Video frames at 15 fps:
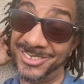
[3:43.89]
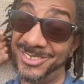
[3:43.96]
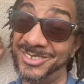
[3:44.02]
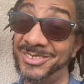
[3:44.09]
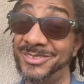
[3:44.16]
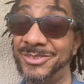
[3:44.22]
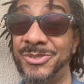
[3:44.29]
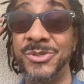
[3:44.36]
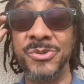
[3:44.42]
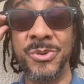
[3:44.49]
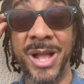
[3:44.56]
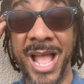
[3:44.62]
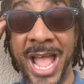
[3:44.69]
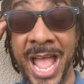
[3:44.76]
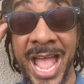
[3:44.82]
or a cool
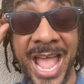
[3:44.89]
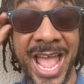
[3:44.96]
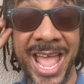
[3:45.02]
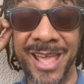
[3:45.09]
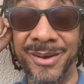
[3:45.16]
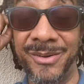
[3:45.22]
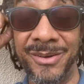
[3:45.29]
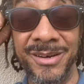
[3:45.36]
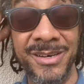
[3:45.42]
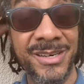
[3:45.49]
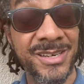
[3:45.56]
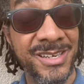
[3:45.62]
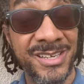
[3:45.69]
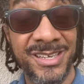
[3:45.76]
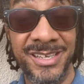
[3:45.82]
hat or,
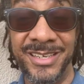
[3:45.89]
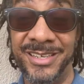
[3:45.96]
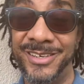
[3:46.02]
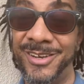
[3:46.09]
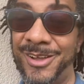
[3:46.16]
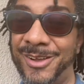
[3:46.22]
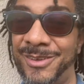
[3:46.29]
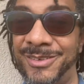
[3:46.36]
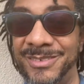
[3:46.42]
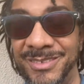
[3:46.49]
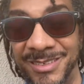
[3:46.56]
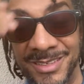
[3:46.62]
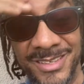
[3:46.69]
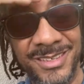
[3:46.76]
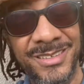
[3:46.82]
you know,
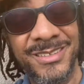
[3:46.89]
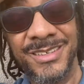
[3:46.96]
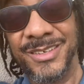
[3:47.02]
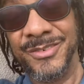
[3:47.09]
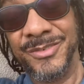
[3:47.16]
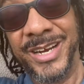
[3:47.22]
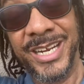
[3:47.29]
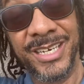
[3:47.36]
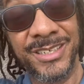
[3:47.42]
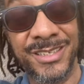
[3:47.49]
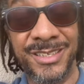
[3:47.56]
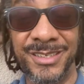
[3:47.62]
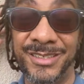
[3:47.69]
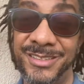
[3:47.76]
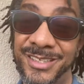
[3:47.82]
a
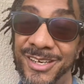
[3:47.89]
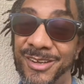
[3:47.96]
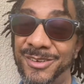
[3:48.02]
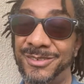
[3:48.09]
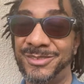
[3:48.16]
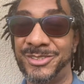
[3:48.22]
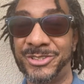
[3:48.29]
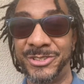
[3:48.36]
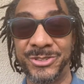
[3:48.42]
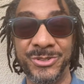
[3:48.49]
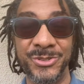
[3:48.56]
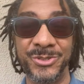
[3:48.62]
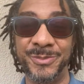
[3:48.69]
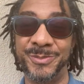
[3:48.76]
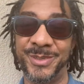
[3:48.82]
regular, you know,
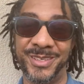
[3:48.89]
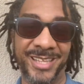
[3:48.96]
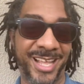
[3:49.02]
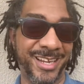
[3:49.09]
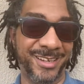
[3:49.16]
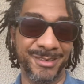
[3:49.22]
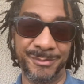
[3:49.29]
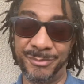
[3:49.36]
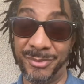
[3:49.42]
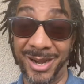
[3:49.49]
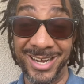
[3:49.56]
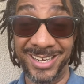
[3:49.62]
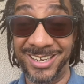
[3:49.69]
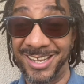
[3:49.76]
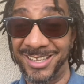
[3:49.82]
suit, but like a
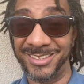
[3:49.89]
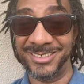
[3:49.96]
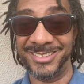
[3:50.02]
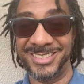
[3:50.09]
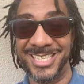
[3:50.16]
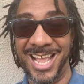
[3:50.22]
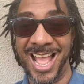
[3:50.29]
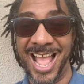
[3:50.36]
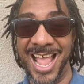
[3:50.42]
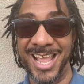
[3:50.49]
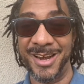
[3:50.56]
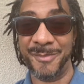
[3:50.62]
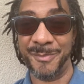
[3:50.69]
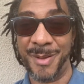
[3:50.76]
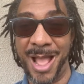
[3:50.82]
bright colored tie
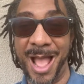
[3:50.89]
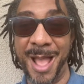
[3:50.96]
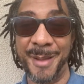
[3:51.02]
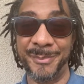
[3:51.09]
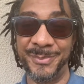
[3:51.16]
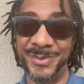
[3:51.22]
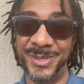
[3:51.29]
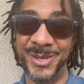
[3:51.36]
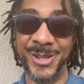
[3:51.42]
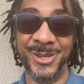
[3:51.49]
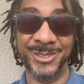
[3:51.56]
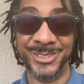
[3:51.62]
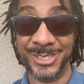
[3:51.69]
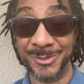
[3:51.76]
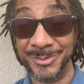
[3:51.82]
to pop, you know,
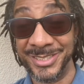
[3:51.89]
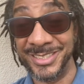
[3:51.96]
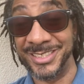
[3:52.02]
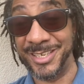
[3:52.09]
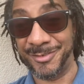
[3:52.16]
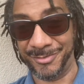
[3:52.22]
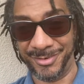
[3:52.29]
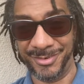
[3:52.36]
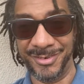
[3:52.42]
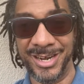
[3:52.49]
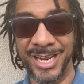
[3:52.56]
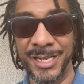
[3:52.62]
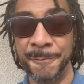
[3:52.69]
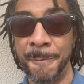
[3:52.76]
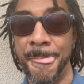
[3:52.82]
something different,
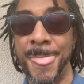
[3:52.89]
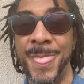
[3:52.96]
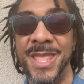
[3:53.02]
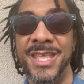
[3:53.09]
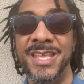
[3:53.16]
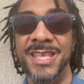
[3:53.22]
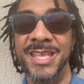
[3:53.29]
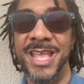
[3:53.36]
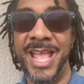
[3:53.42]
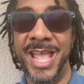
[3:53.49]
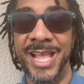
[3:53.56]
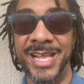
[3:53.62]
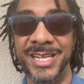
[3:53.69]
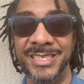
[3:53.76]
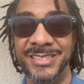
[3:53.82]
right?
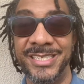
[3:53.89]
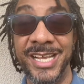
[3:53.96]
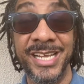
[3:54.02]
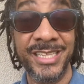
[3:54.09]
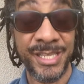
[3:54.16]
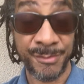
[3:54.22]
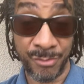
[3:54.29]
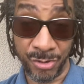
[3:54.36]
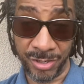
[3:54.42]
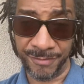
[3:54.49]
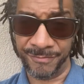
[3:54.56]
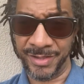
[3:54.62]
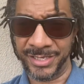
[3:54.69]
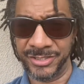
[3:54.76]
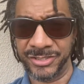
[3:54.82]
And take them on
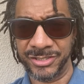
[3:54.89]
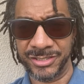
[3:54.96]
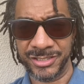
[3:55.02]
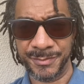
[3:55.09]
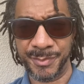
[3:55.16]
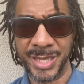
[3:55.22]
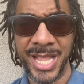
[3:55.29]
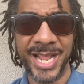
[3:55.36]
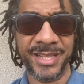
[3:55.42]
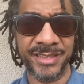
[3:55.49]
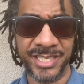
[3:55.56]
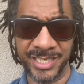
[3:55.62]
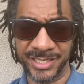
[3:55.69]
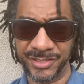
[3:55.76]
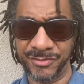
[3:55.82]
adventures, plan
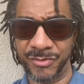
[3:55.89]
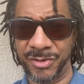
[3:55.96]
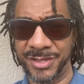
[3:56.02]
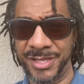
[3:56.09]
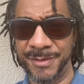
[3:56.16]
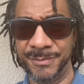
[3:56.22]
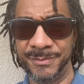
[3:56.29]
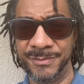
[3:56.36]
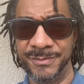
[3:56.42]
things for them,